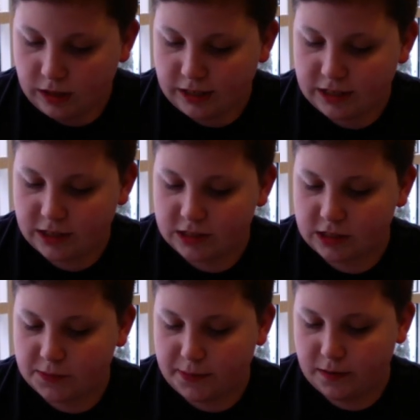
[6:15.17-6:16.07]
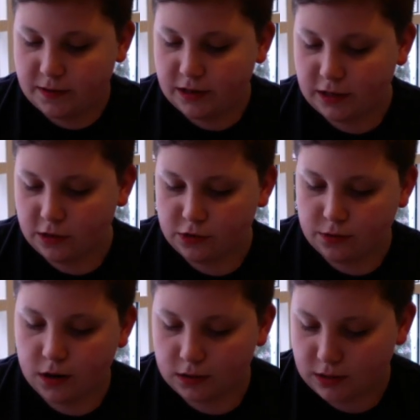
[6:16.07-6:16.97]
he does experiment, it goes
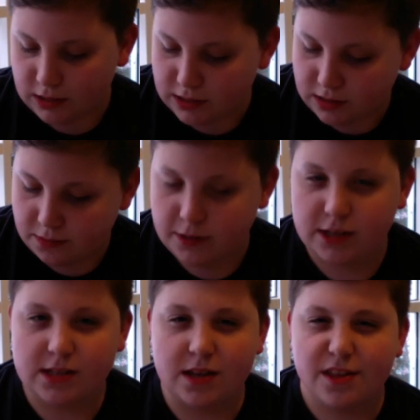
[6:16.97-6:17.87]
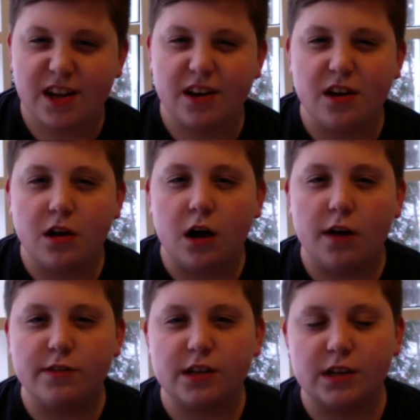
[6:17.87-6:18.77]
wrong, then he's in the place, and then all
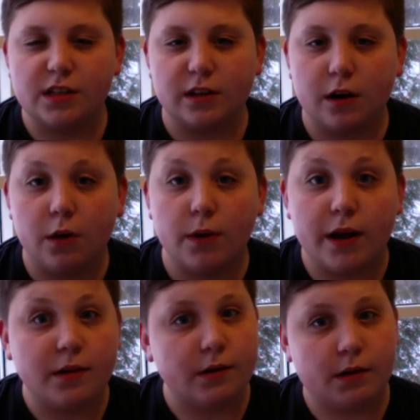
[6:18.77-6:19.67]
of a sudden he's like, oh wait,